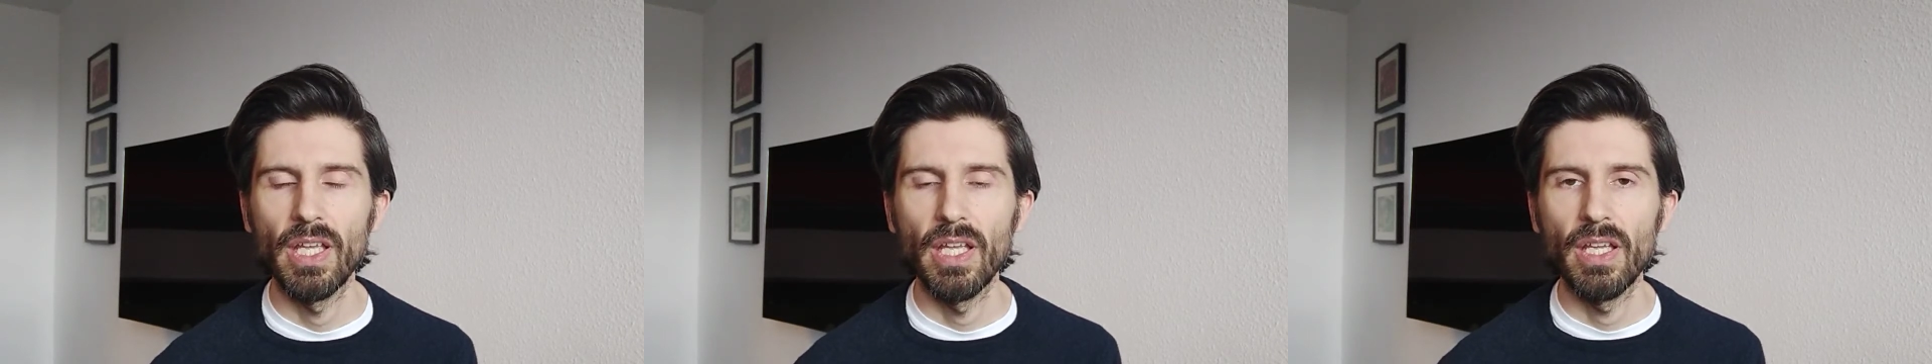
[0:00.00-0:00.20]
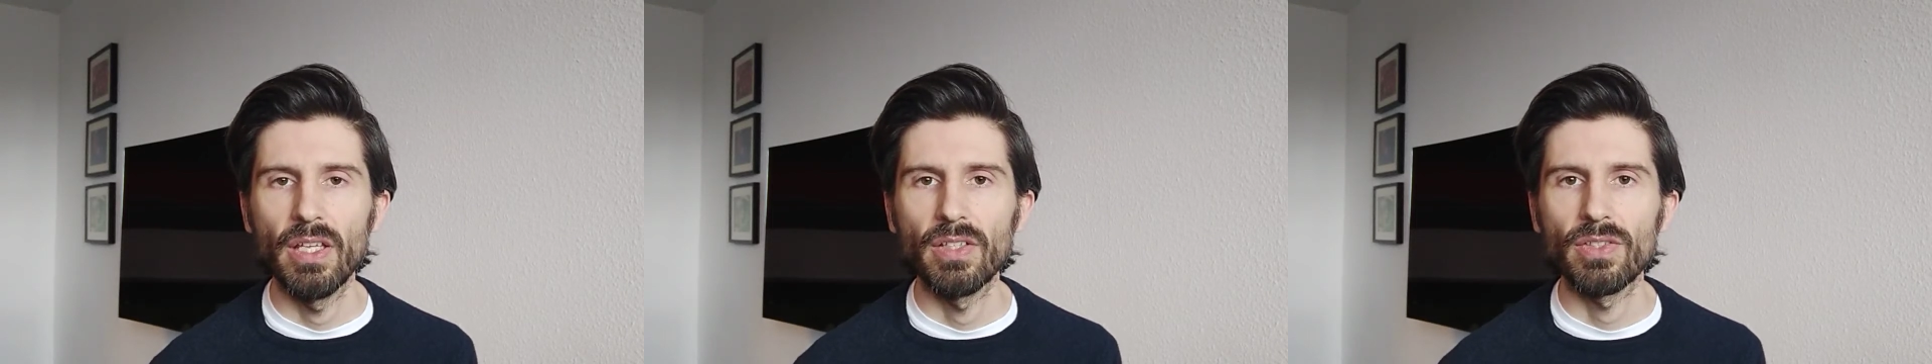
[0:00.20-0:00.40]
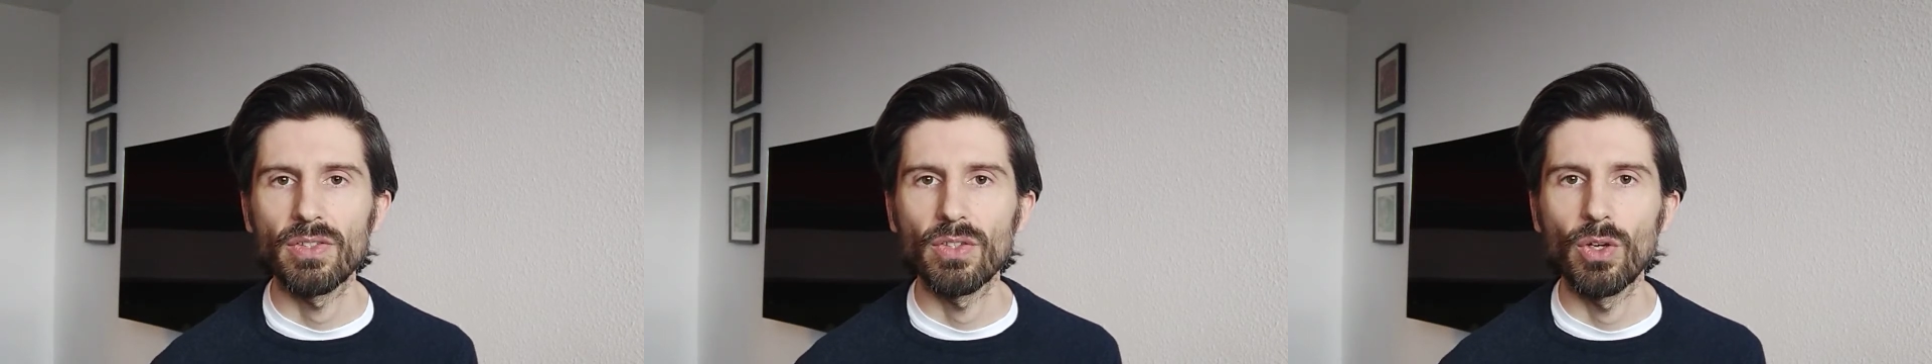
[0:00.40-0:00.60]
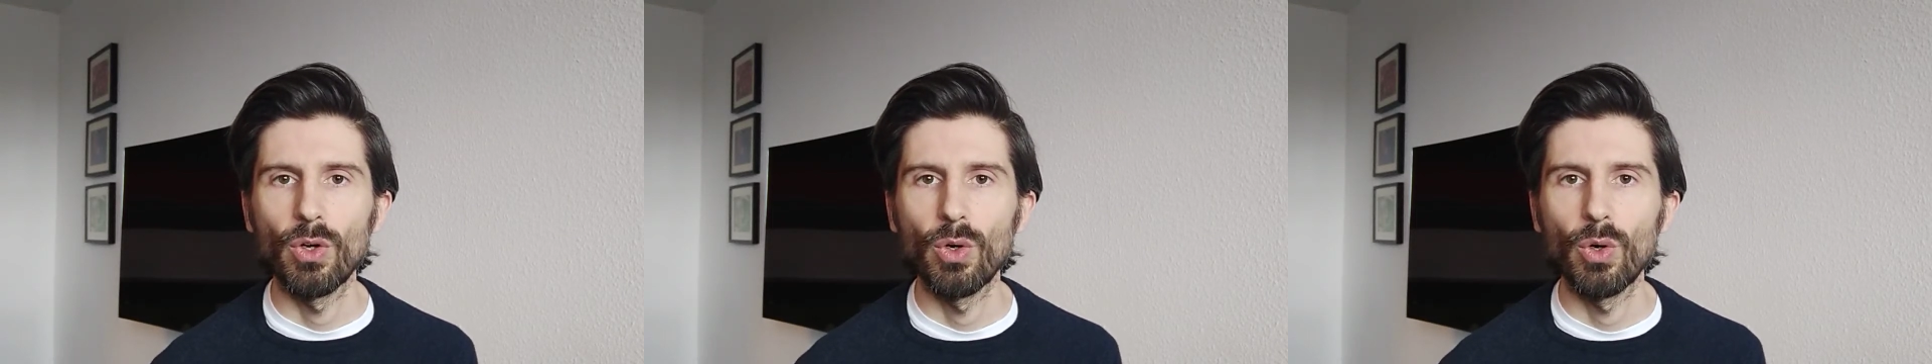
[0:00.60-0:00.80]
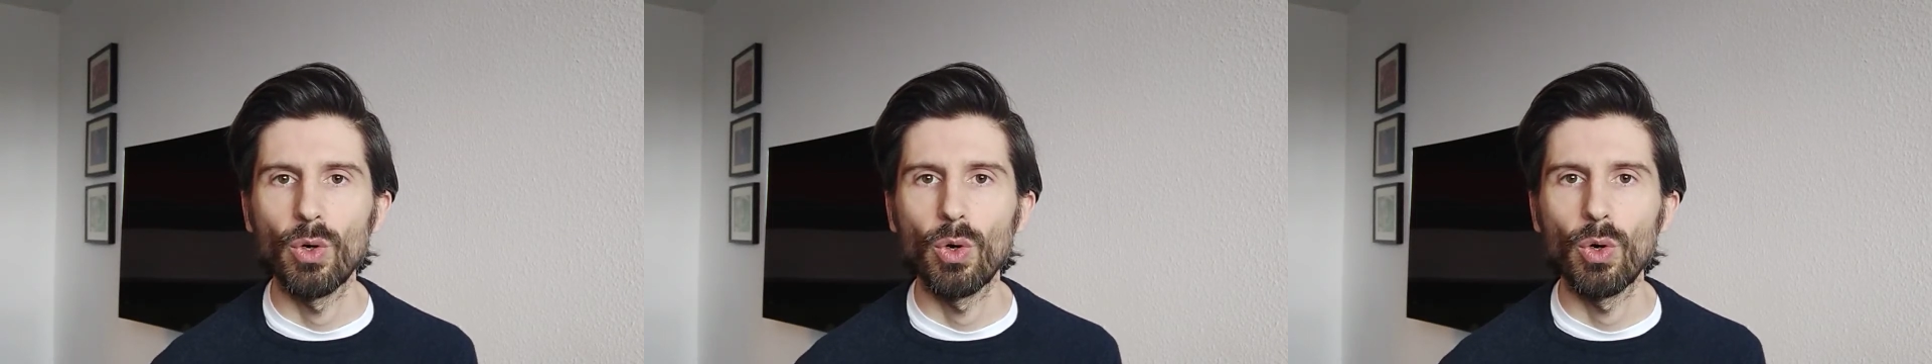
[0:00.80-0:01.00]

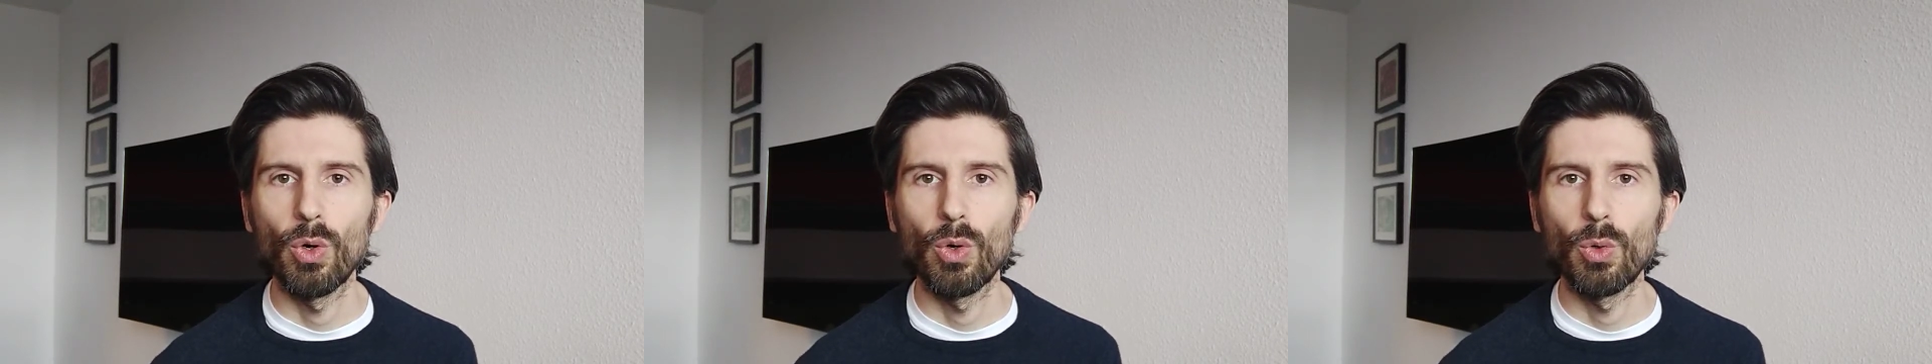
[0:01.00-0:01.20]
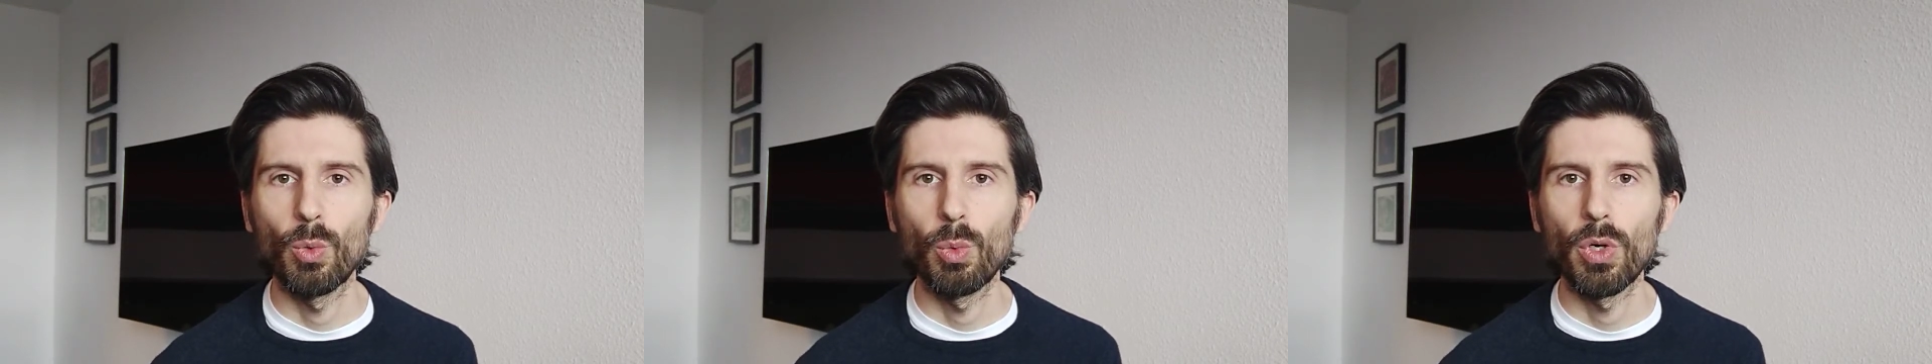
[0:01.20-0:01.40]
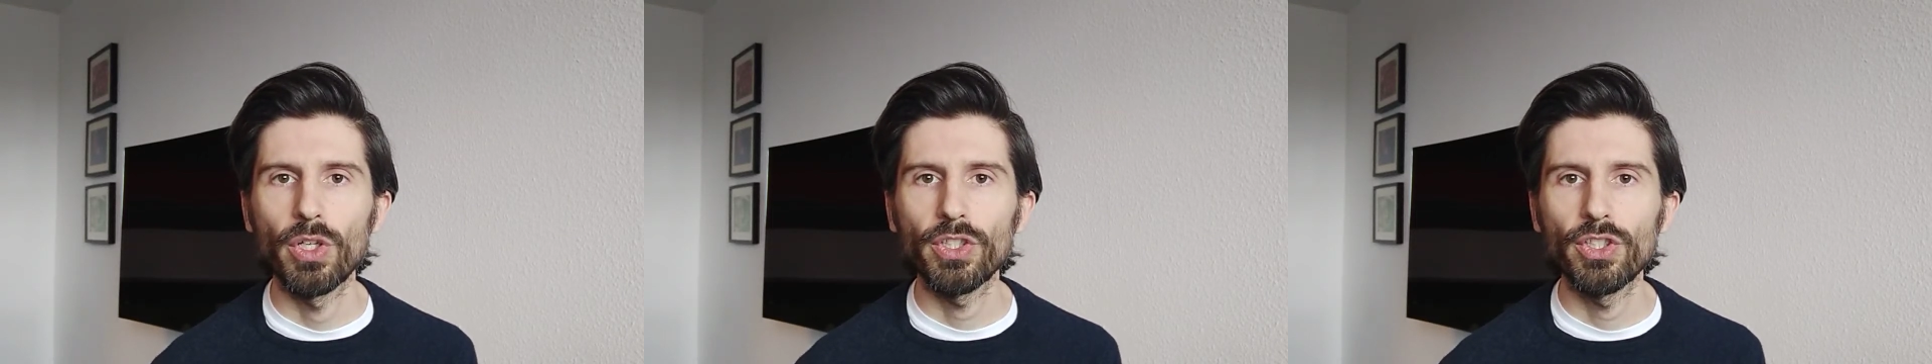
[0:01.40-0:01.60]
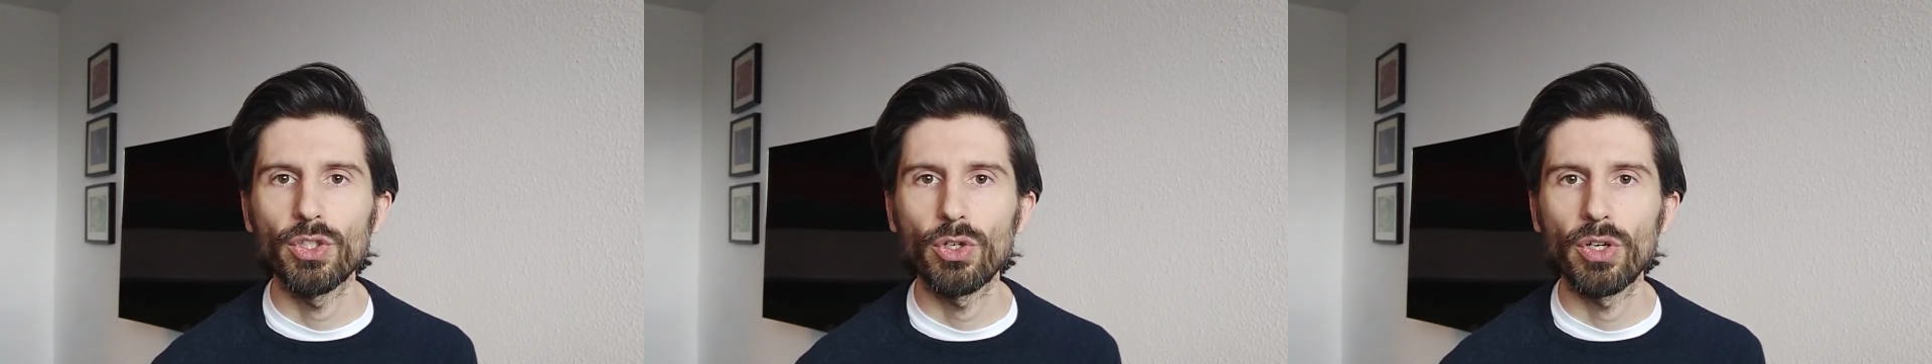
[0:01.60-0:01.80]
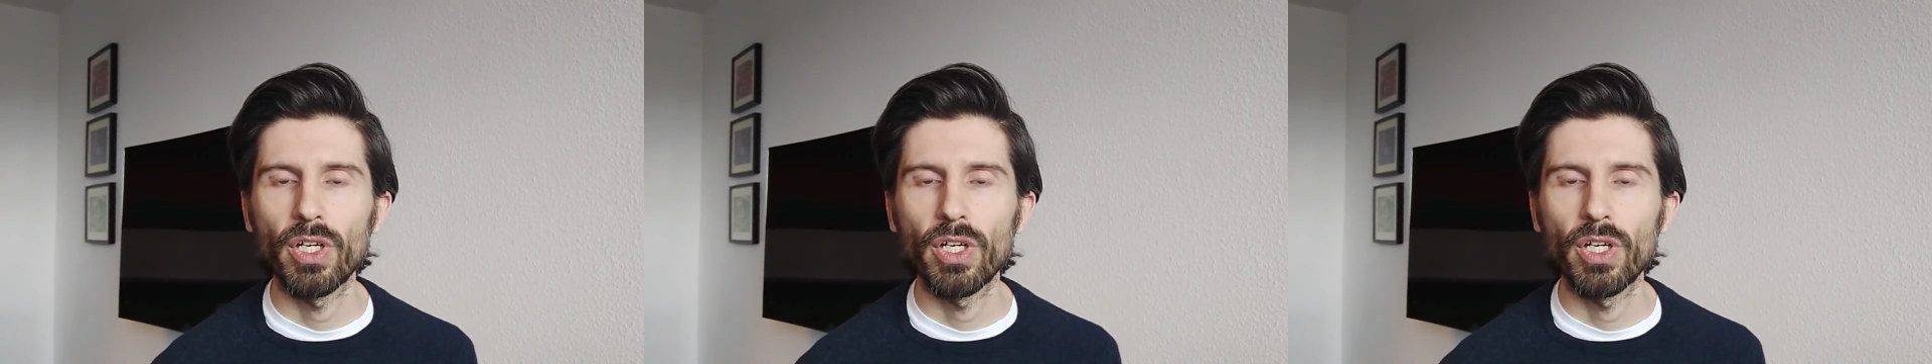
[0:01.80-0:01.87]
So what your